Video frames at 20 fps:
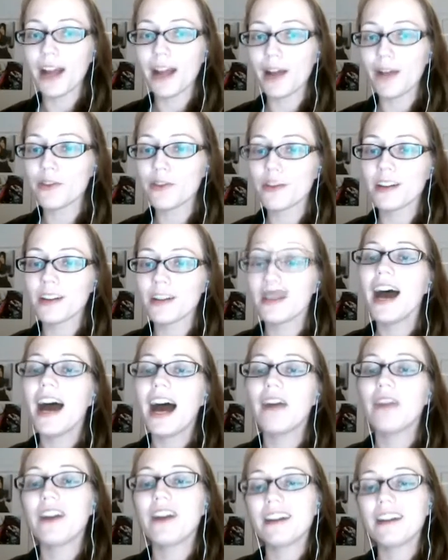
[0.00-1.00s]
I
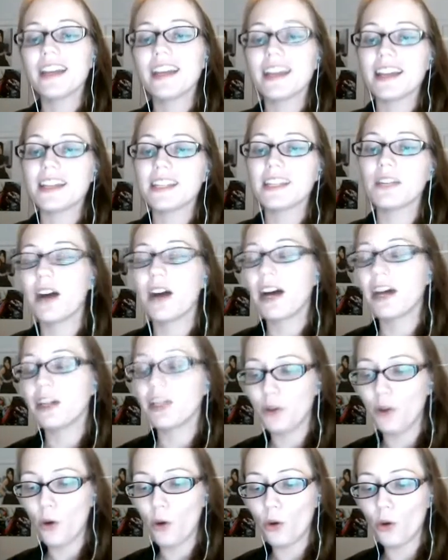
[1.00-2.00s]
found that as I've gotten
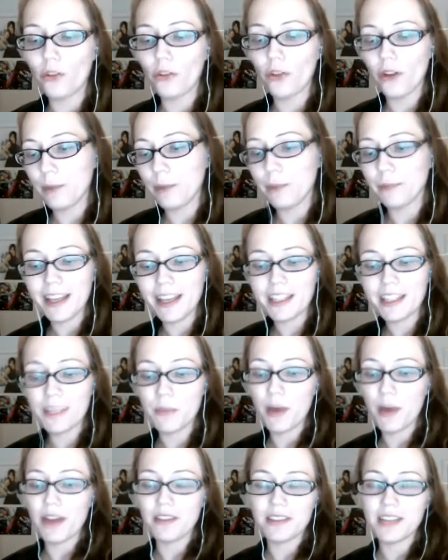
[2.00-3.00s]
older, I'm less
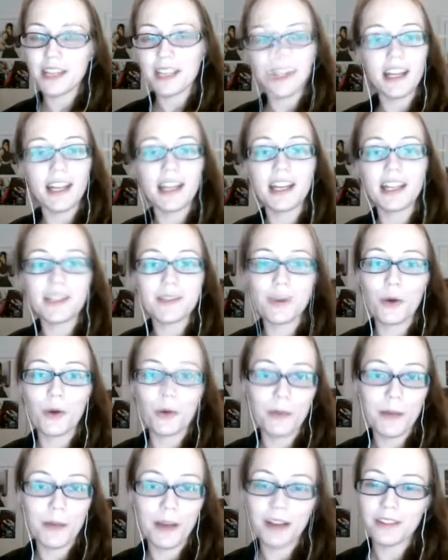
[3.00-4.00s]
about deadlines and more
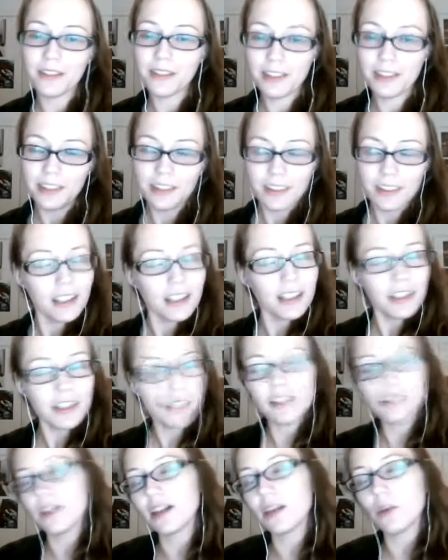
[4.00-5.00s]
about, I'll
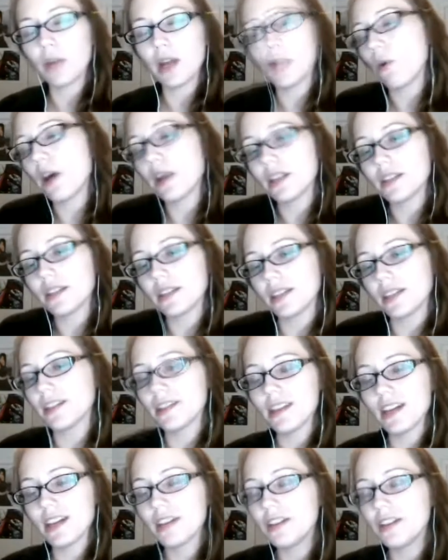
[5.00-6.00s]
get done when I want it to get
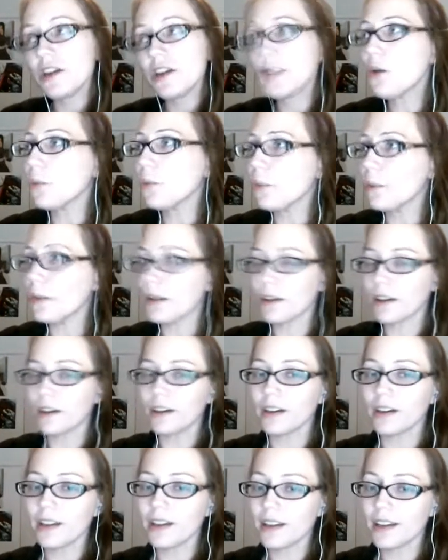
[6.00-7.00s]
done. No
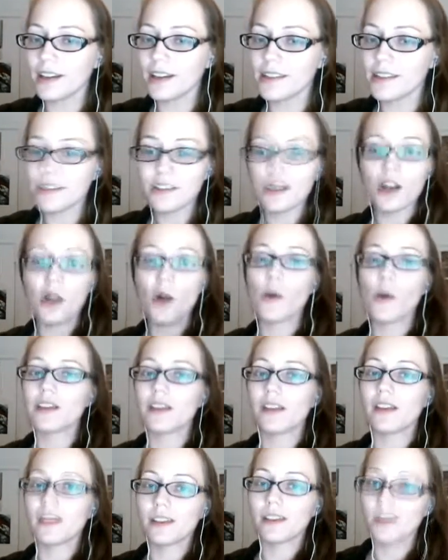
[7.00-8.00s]
worries. There's always
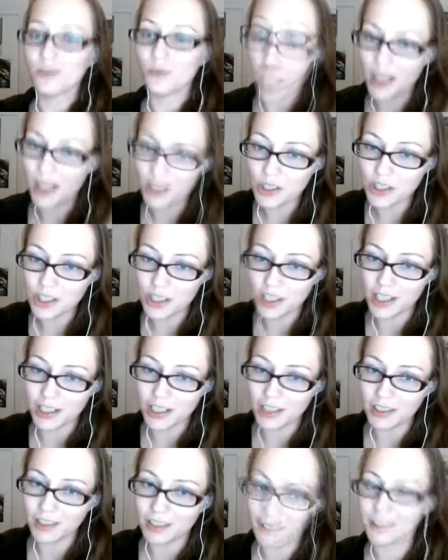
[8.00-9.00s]
other
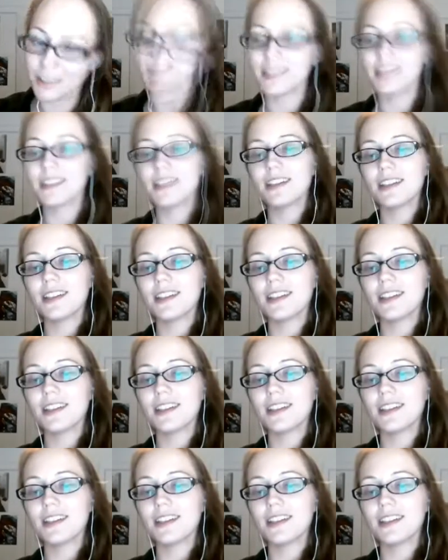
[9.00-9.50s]
conventions.